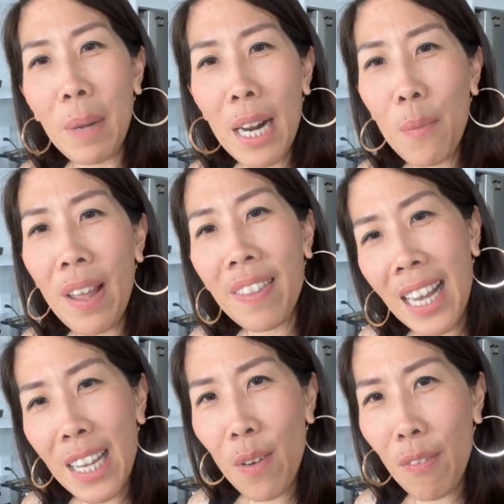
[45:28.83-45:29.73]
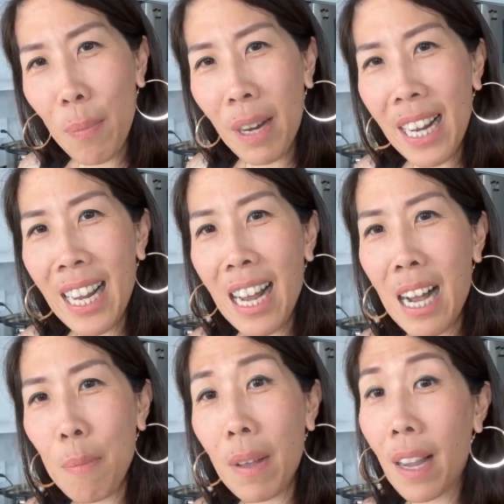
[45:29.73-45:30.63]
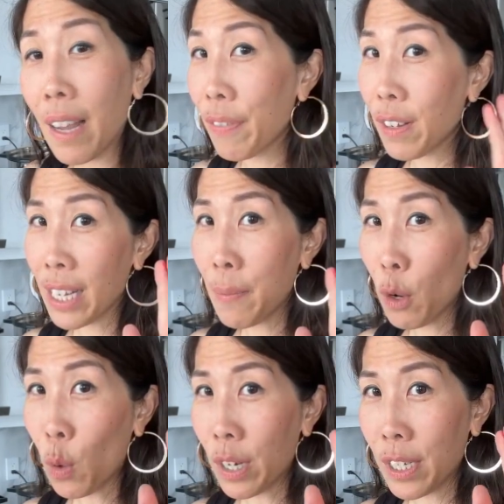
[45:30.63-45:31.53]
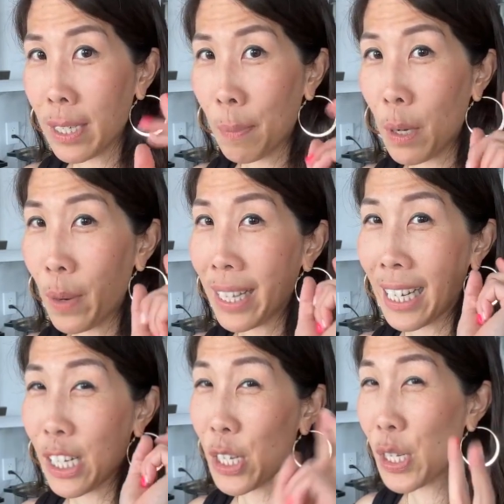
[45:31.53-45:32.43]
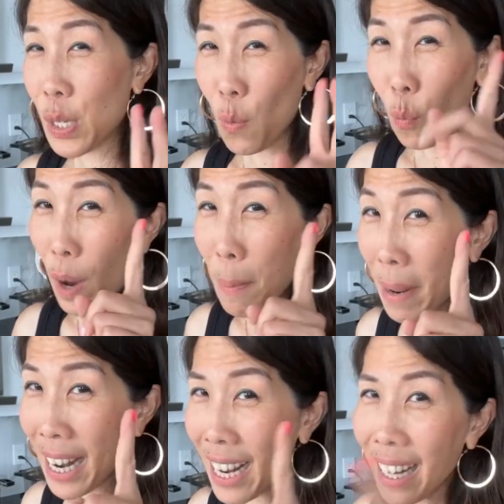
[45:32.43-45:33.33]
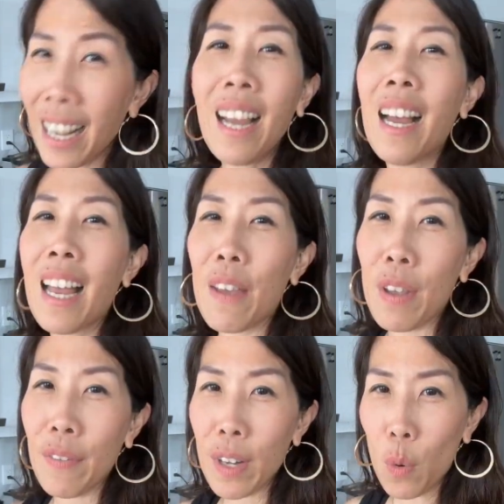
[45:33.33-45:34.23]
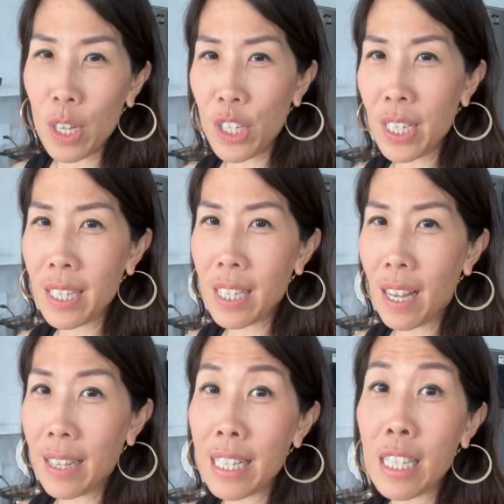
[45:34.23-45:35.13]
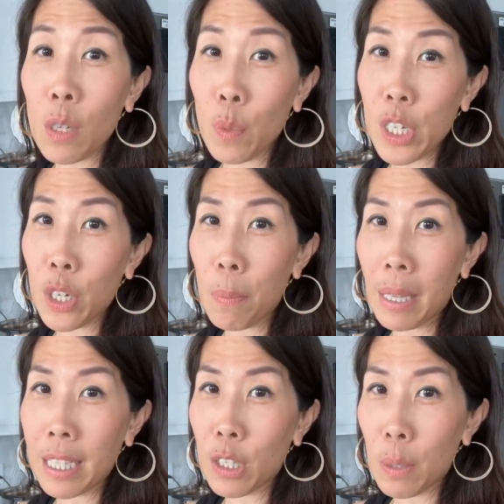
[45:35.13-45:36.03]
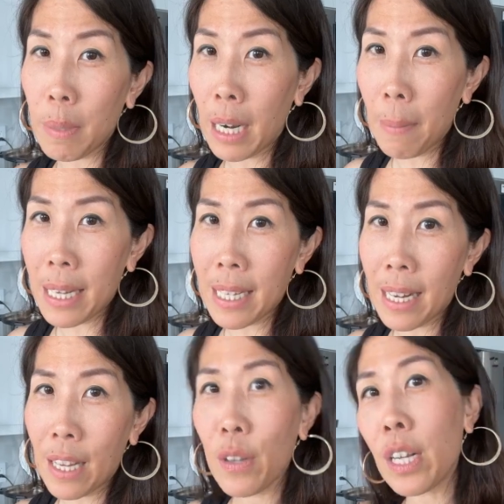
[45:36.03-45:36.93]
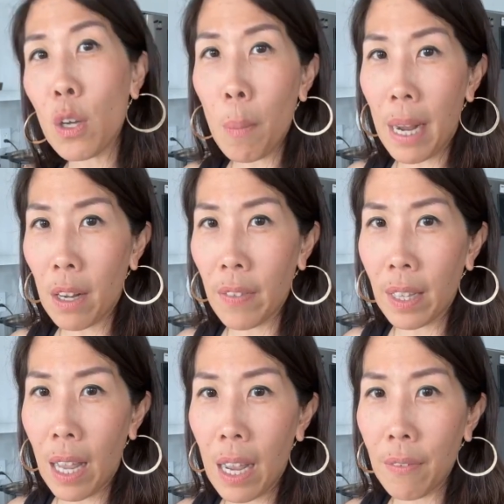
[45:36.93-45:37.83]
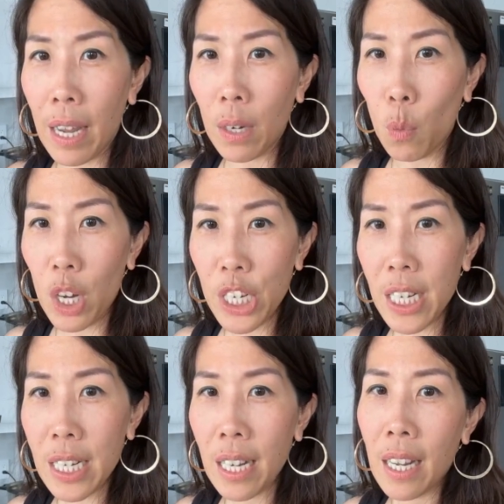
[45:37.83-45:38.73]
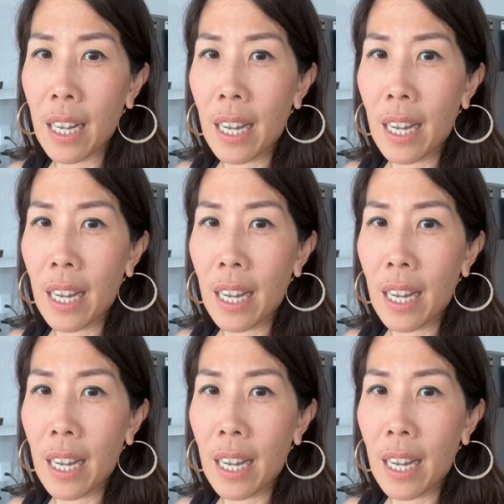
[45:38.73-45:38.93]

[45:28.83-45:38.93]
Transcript: but anyway, thank you everybody. If there's any more questions, I'm gonna wait like 1 minute. If you have any questions, this is a winter melon soup that I made today. You can go back on the live and watch it.